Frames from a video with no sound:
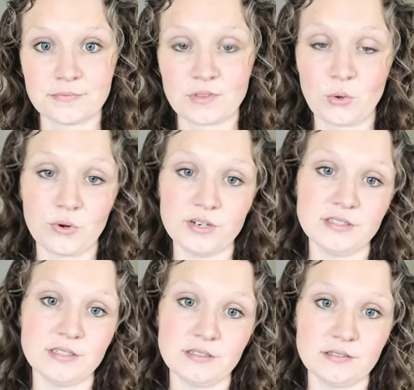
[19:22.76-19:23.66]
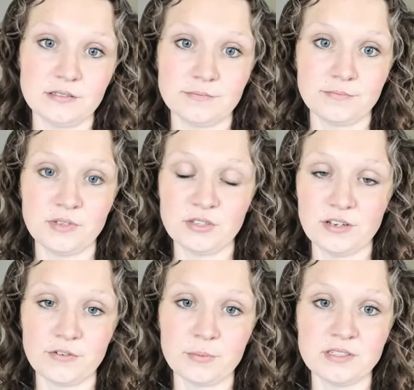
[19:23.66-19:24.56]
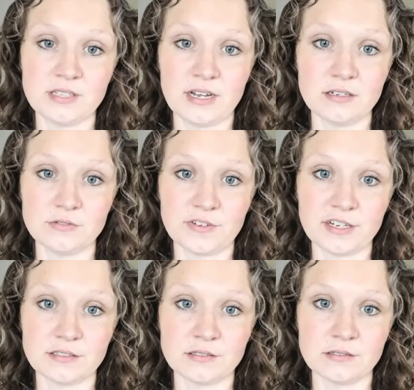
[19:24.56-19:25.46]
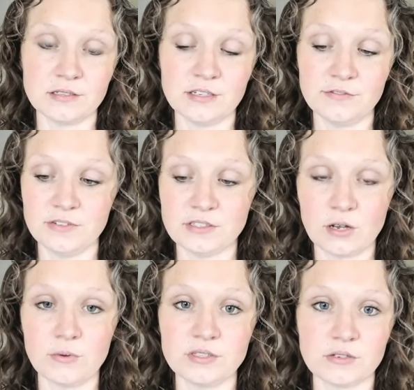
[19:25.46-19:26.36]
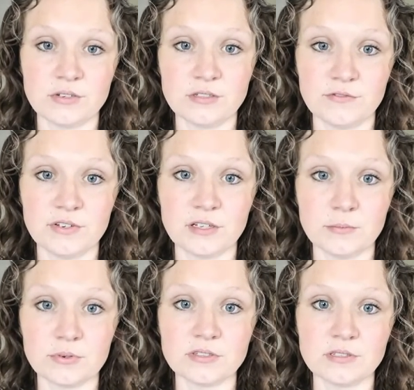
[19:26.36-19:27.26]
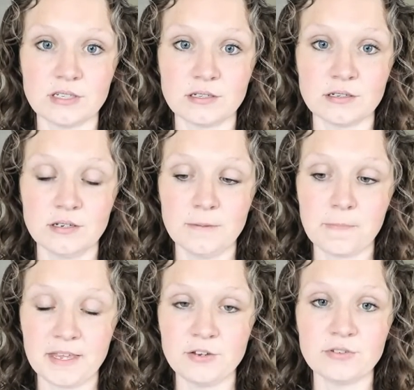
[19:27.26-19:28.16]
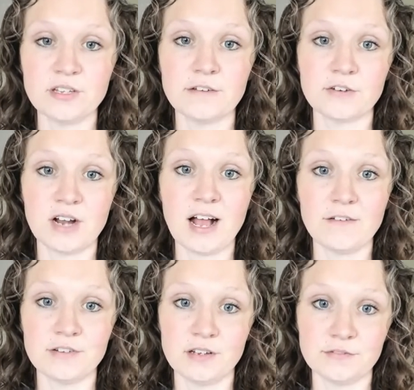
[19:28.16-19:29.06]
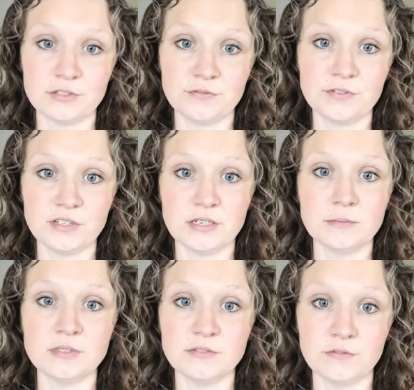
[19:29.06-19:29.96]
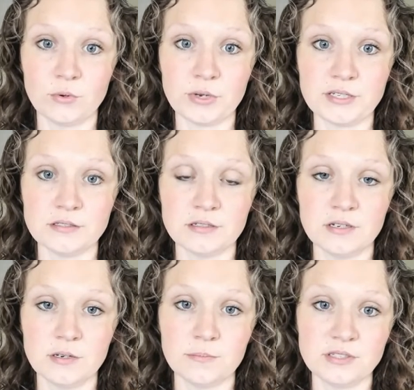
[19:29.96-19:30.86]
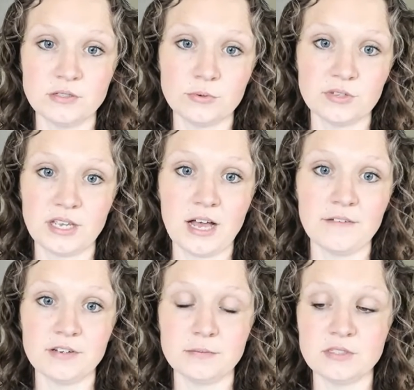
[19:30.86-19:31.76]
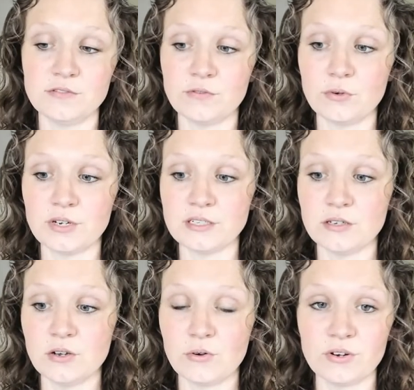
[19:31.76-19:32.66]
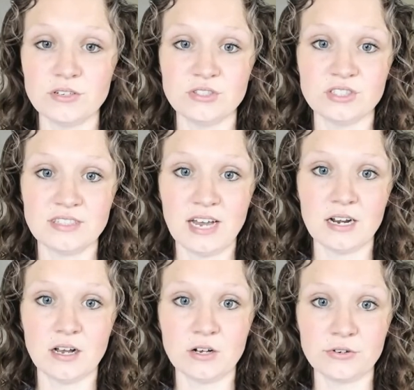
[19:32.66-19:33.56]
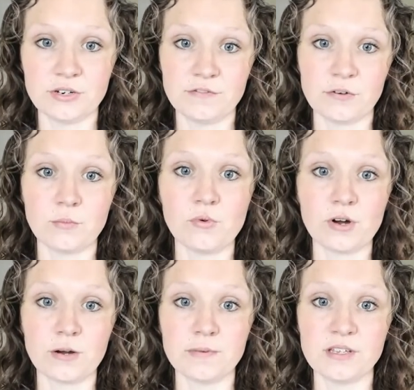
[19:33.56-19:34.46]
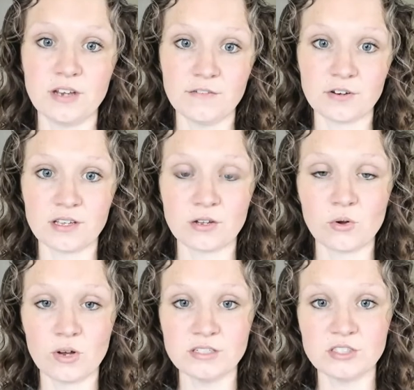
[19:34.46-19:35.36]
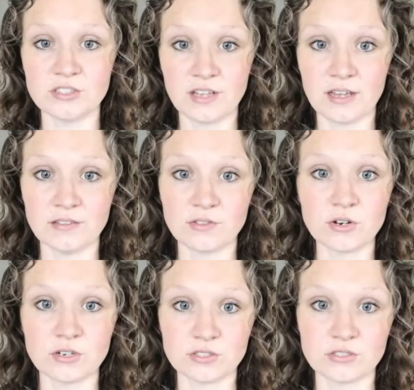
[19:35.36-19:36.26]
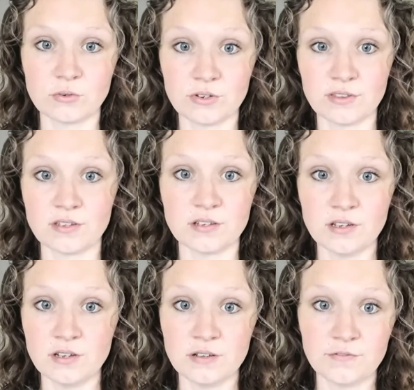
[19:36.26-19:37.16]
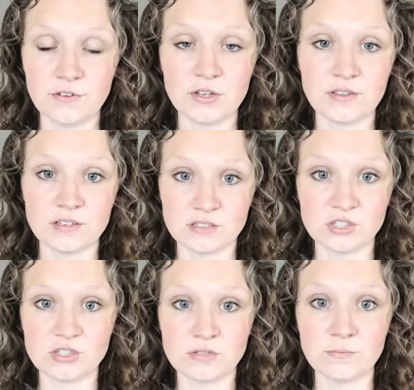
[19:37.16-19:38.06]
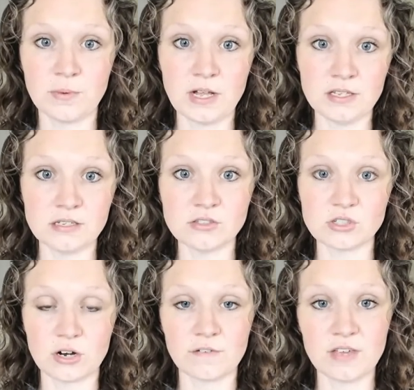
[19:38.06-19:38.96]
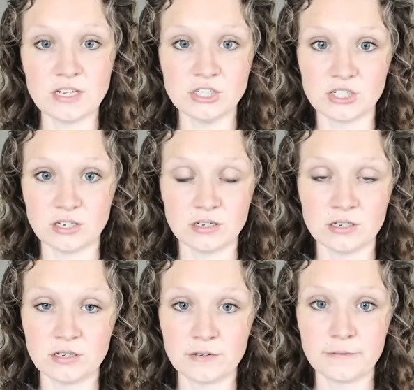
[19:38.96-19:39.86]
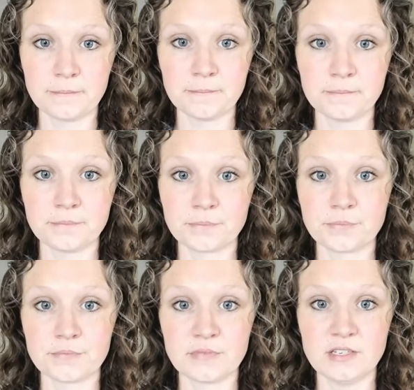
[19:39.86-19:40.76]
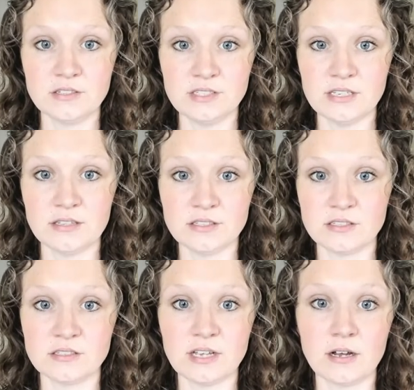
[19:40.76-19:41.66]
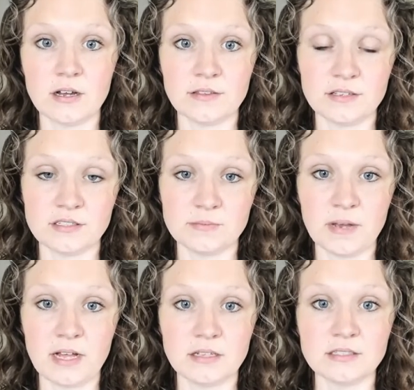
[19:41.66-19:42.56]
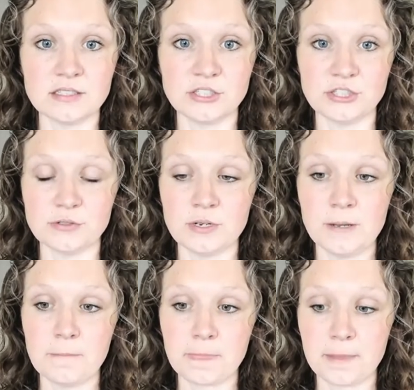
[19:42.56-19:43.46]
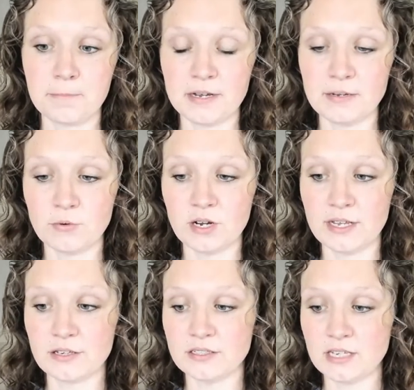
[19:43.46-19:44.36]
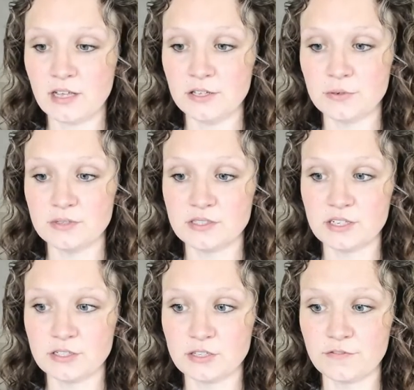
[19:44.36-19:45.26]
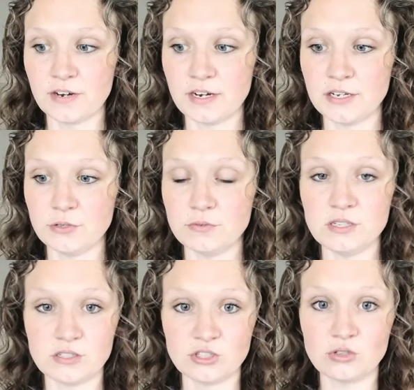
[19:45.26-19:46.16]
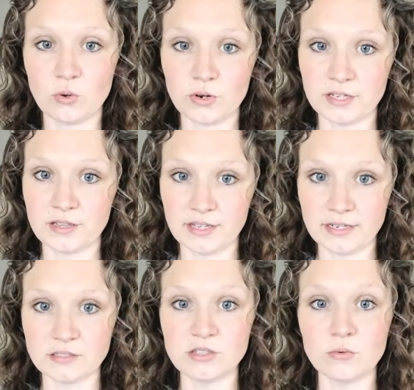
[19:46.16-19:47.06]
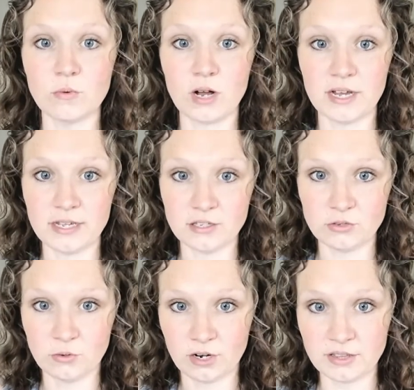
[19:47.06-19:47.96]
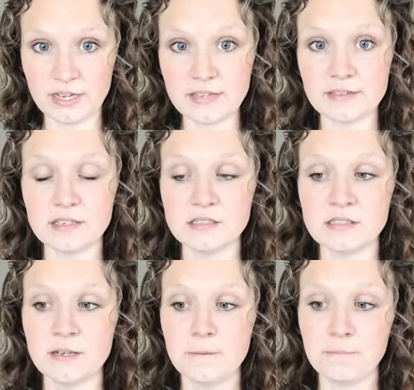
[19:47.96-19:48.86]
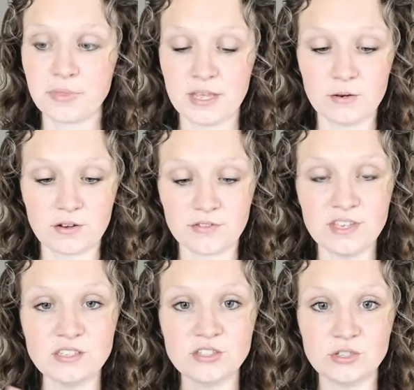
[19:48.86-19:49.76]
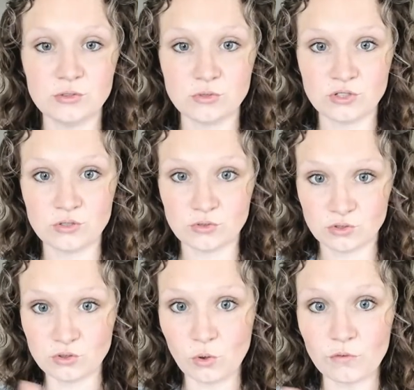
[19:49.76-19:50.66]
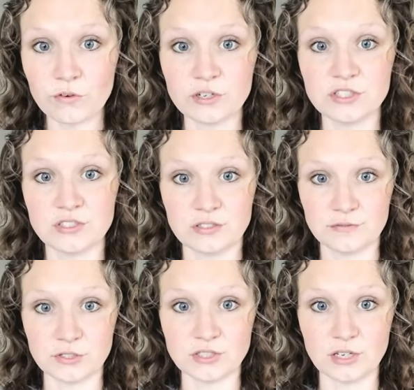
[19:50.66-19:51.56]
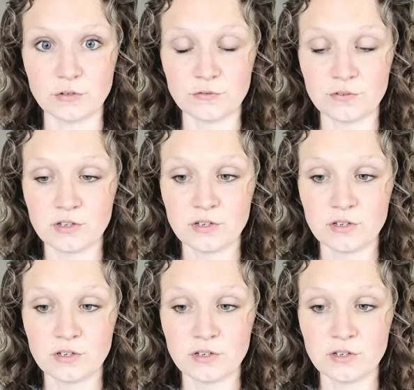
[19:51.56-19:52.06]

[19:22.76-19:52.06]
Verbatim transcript: Or is it? You'll never be satisfied if it's always going to feel imprisoning. And you'll never have enough to fill an empty void. But do you really have an empty void? Or are you just that hungry for more? But you never can quench that thirst or the fill that belly of starvation you see this is uh, this balance issue but what I could tell you is there's a very unique storyline to why you are like this and these two soul versions of yourself.